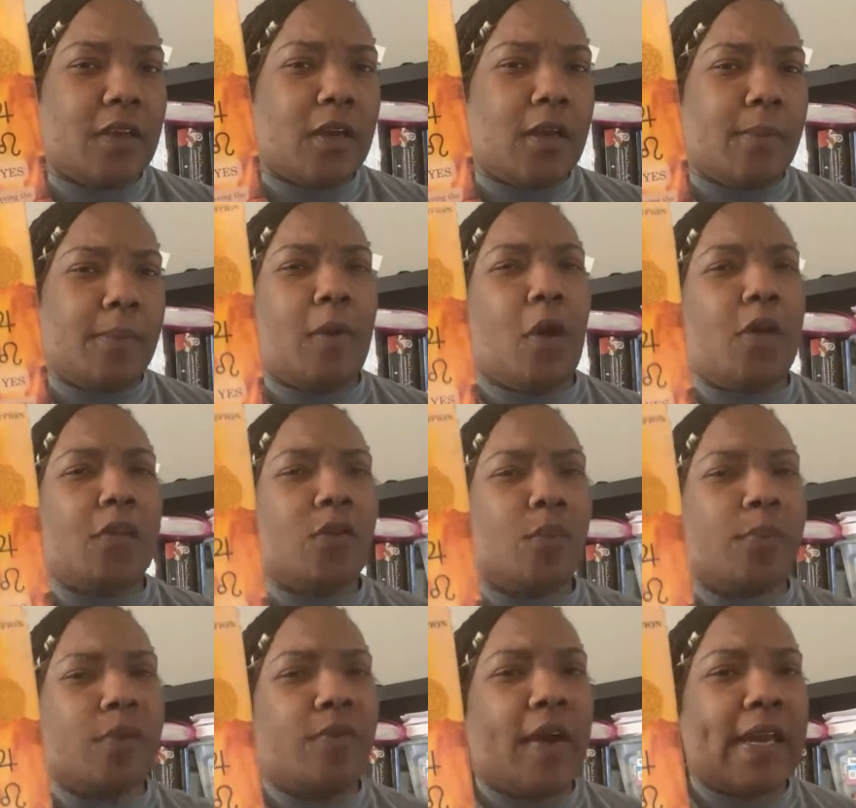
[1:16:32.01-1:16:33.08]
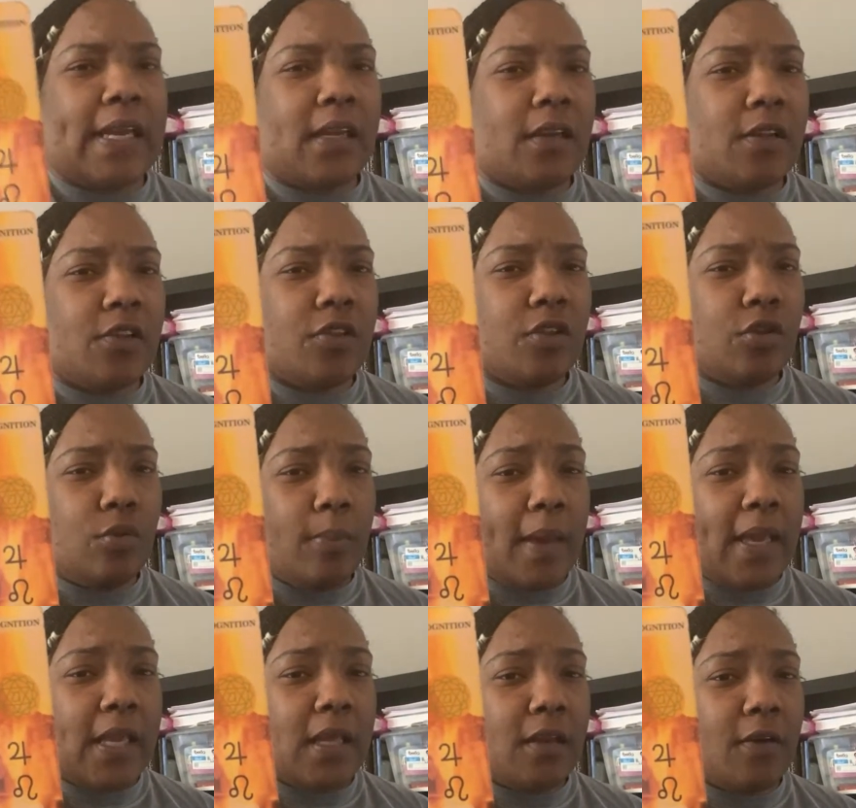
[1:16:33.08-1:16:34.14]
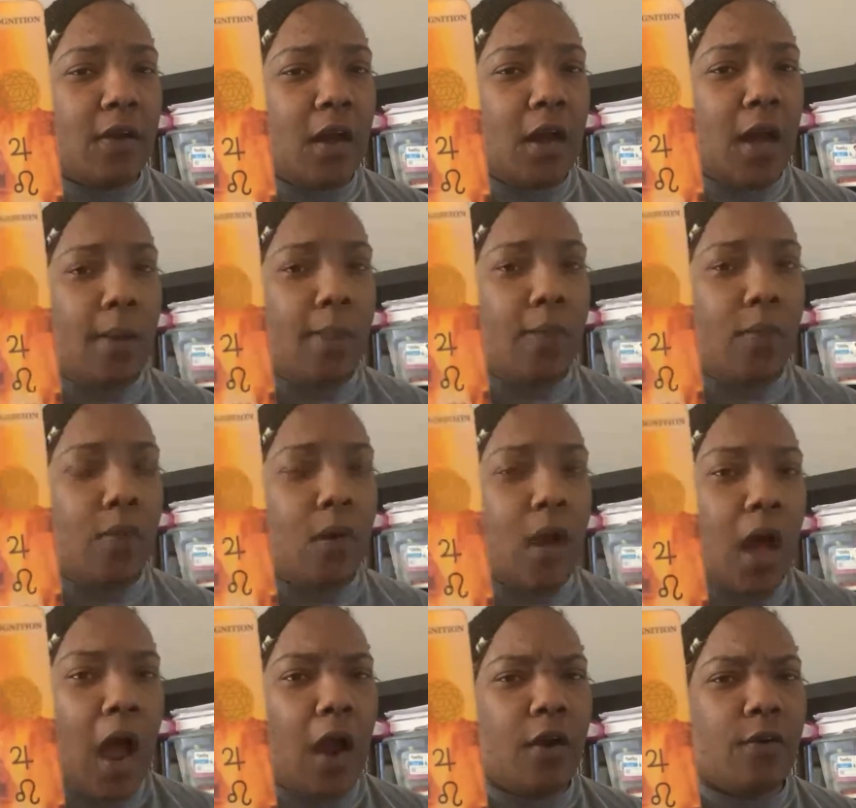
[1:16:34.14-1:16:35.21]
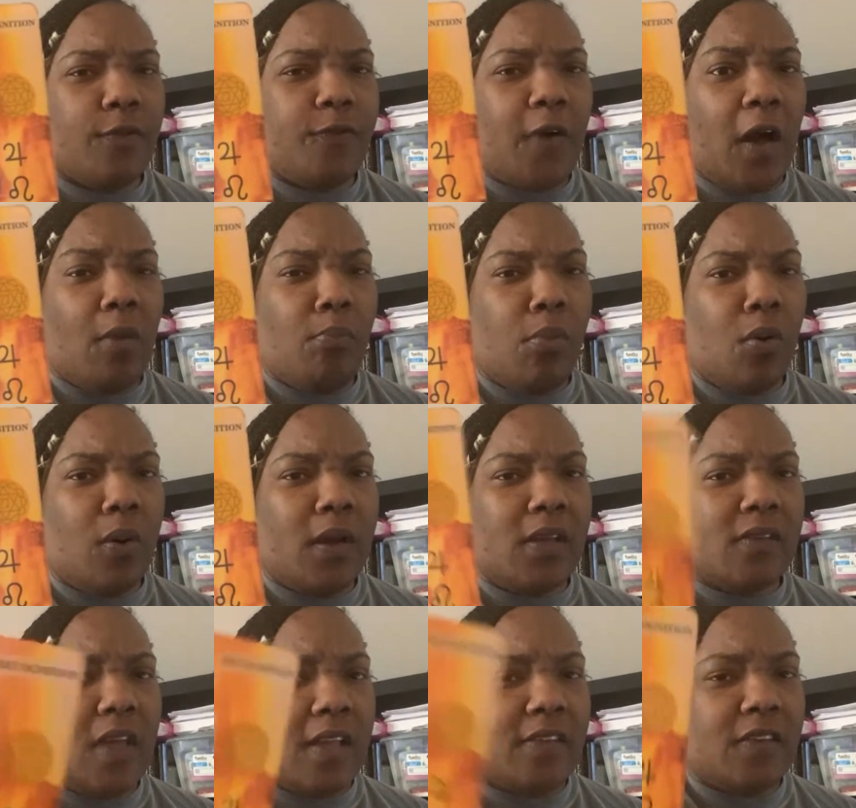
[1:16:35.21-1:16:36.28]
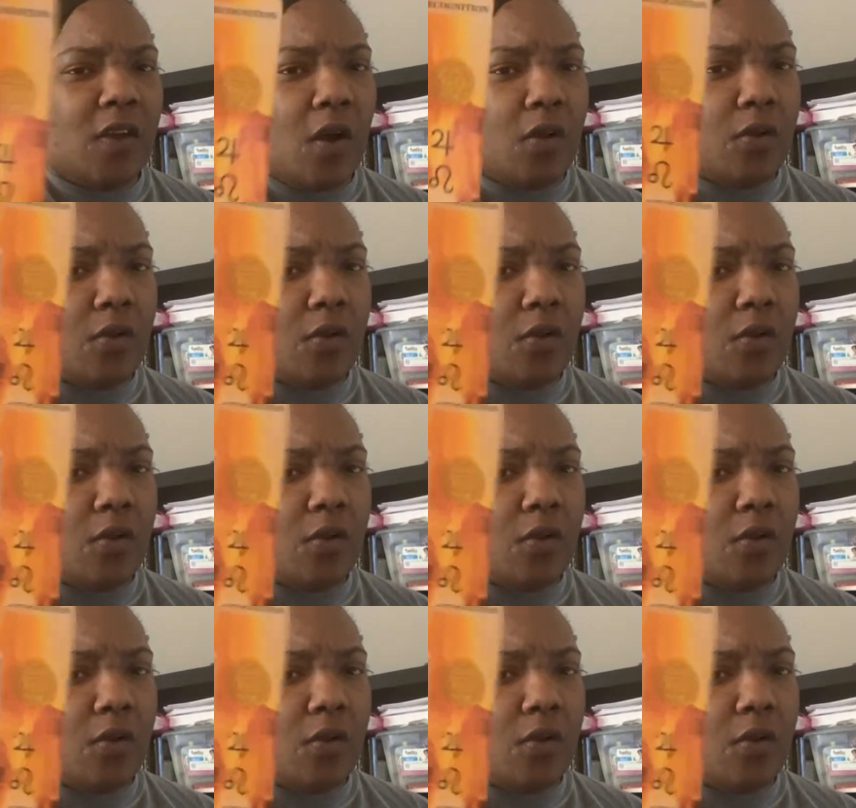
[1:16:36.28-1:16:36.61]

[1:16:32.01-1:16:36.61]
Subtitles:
It could also be recognition. You may get a couple, I heard fuck boys. I see all